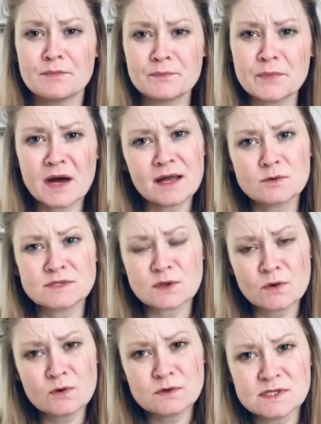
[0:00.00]
But it was
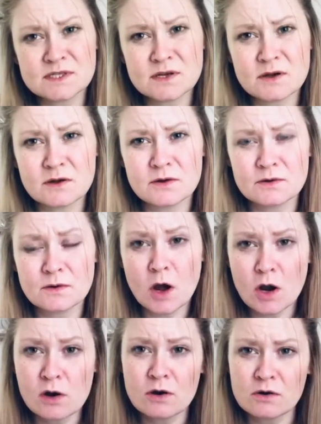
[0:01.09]
also a
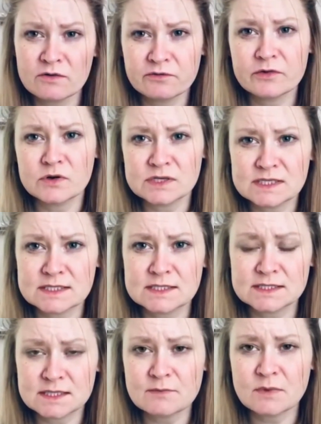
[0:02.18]
lot for
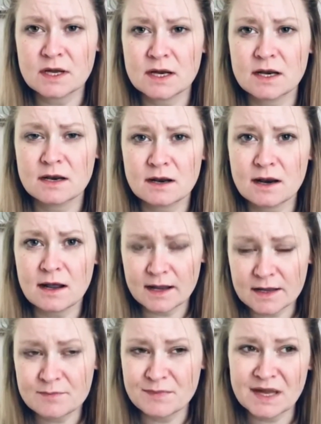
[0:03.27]
someone
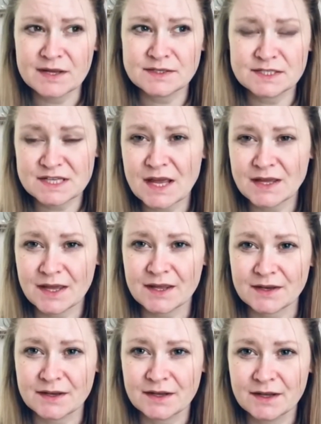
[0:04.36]
like me to take in.
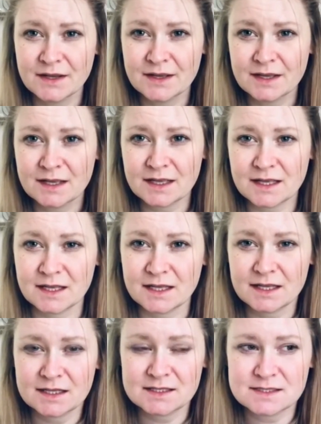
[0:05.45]

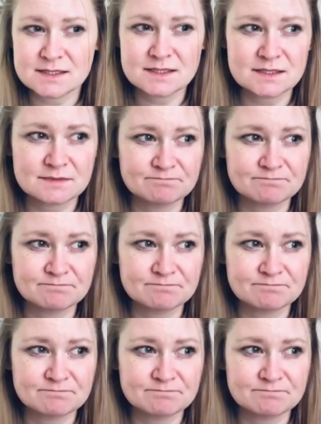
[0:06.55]
It's